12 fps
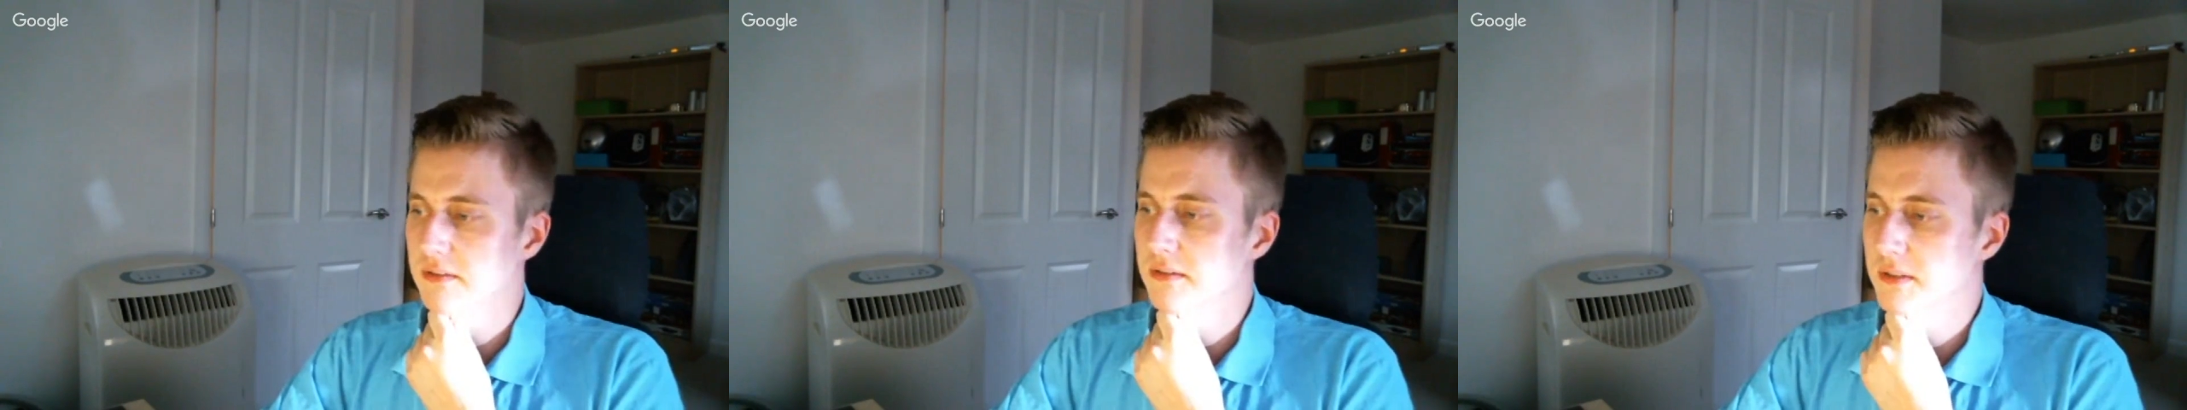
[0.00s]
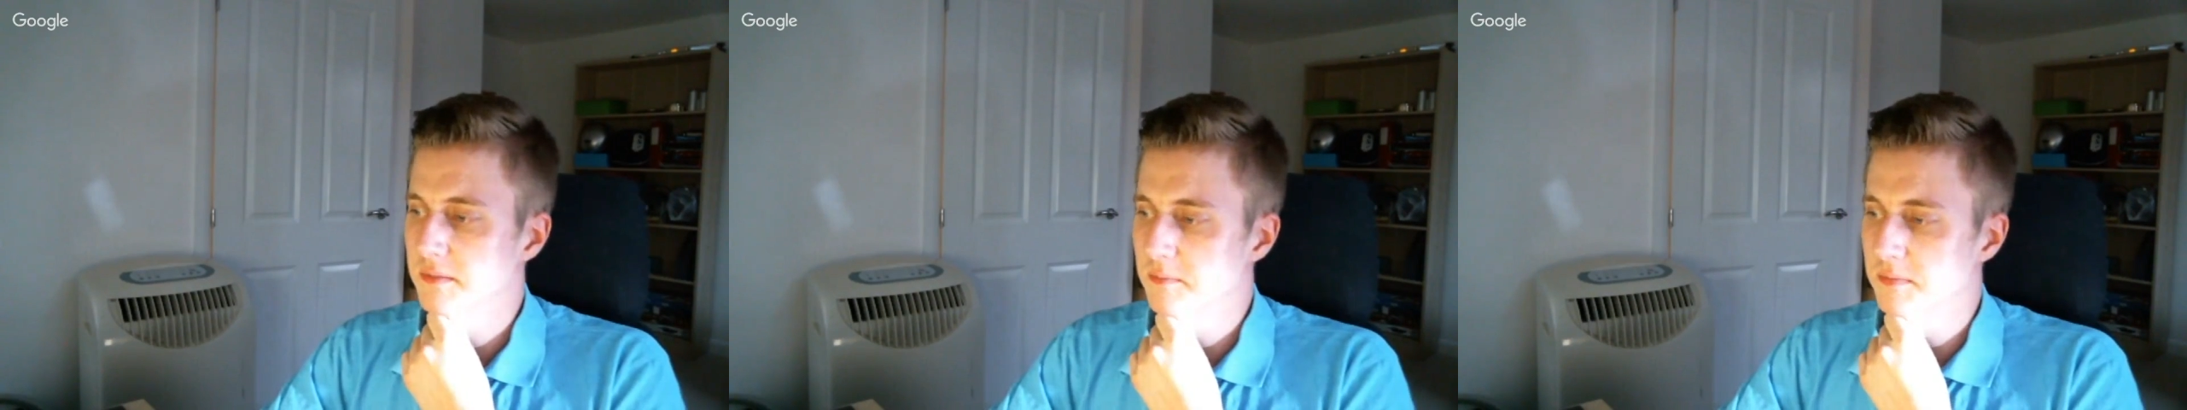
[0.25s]

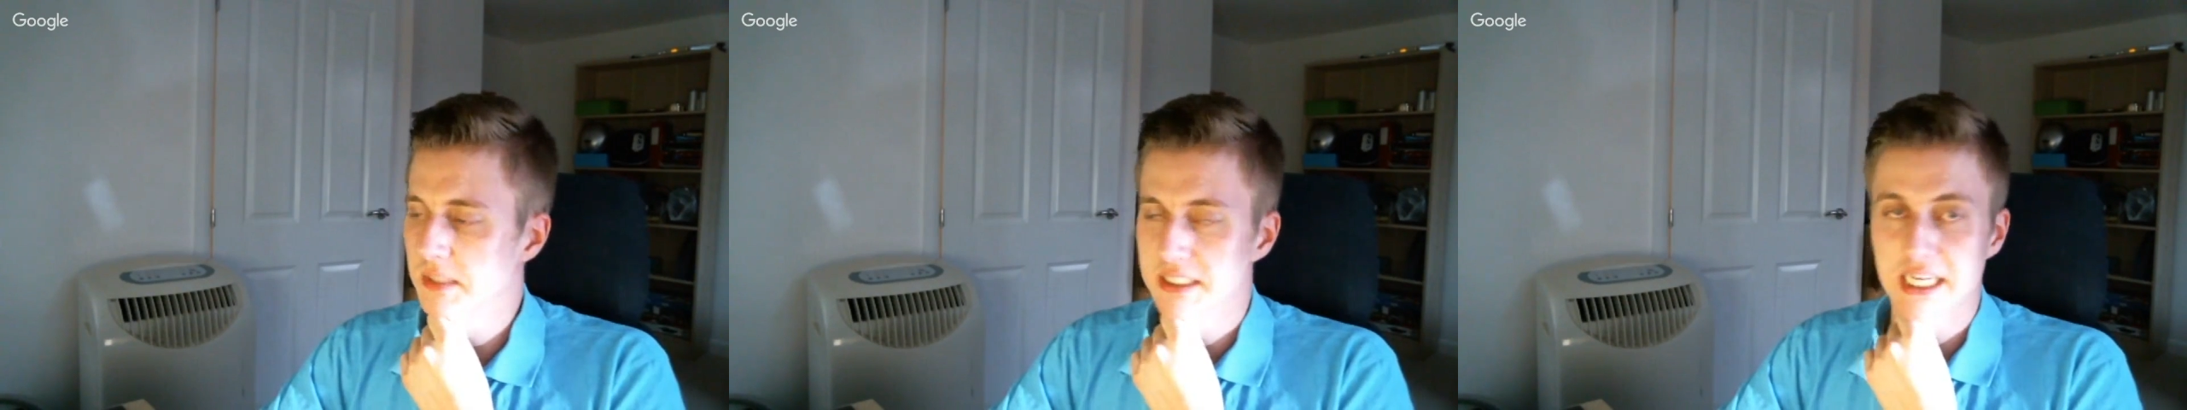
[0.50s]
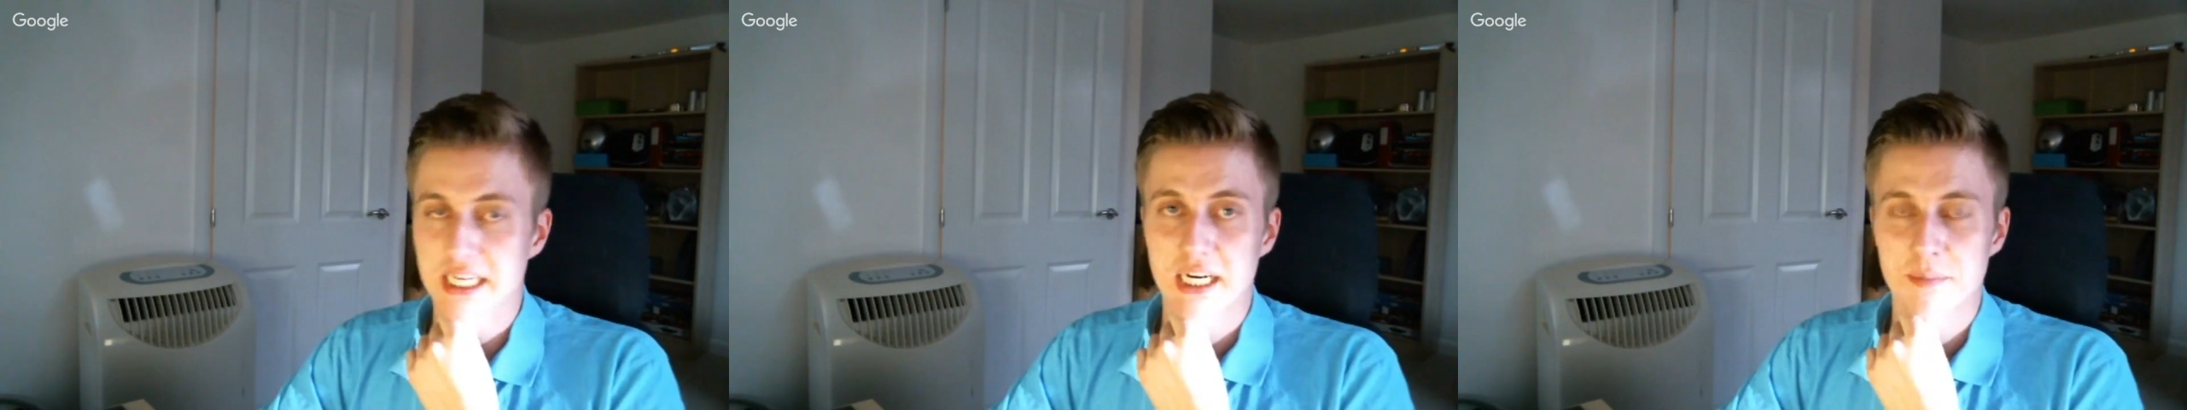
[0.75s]
But yeah, I'm
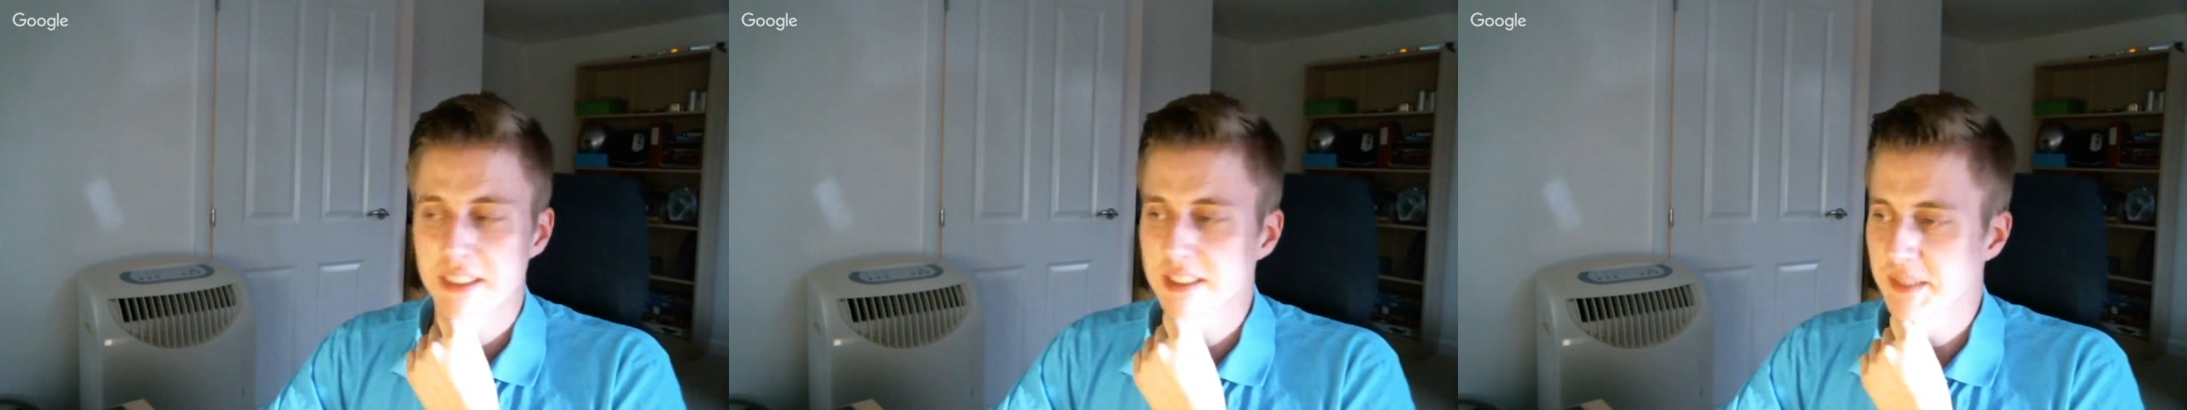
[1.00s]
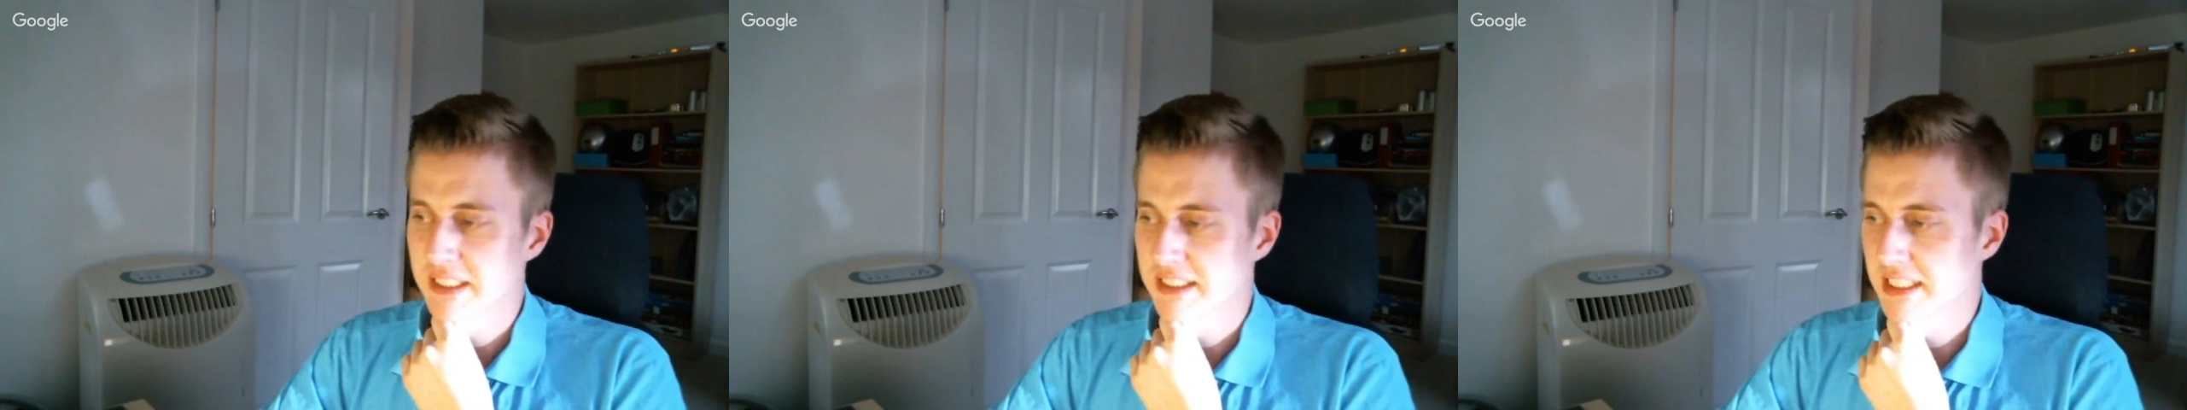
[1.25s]
expecting
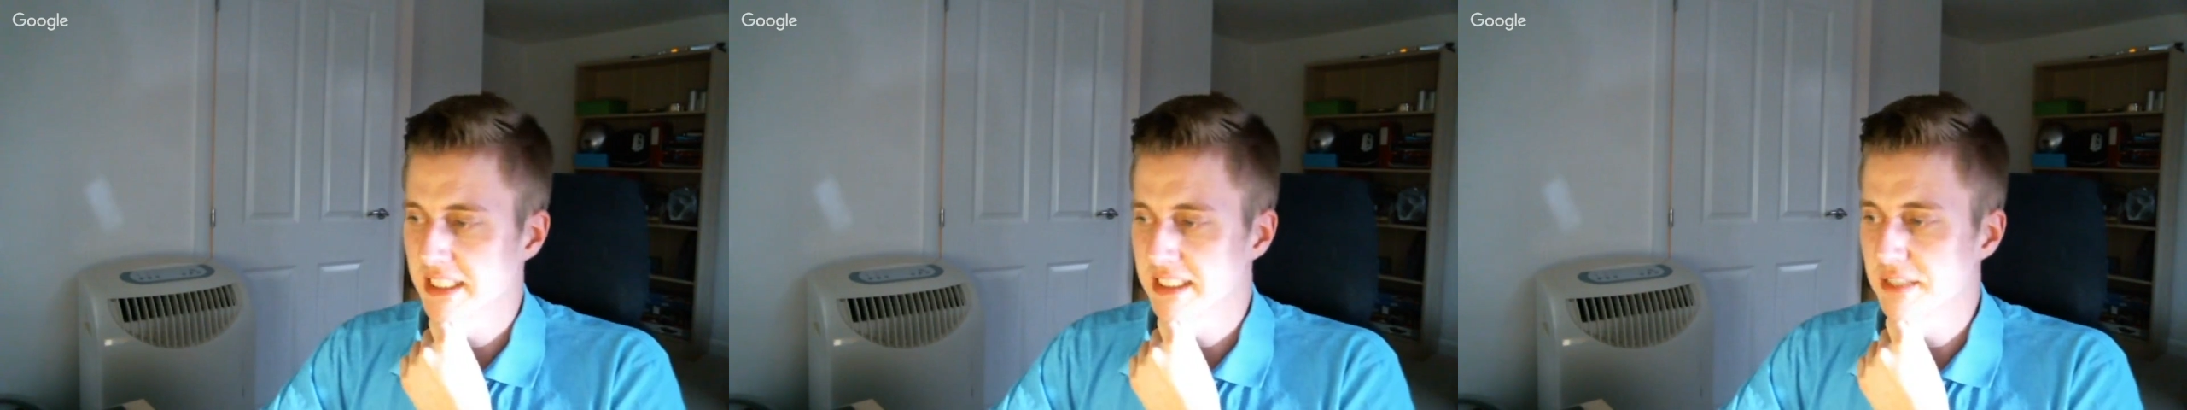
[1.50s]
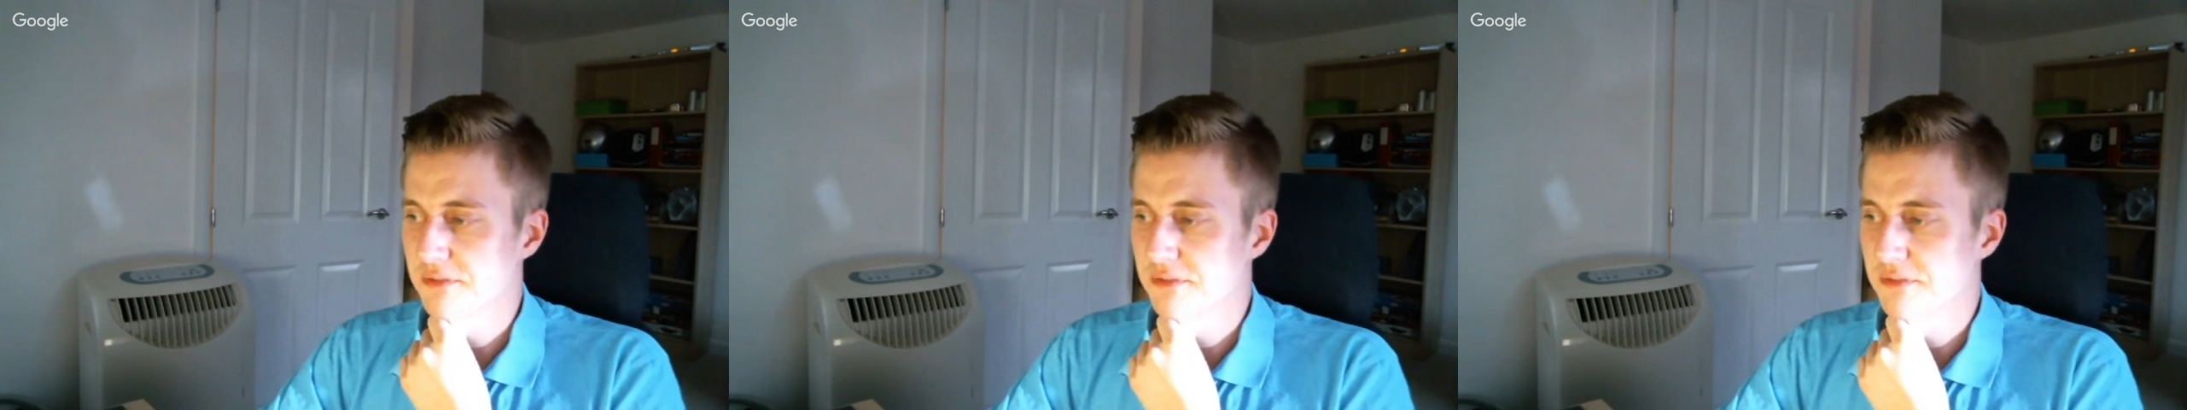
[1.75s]
Antifa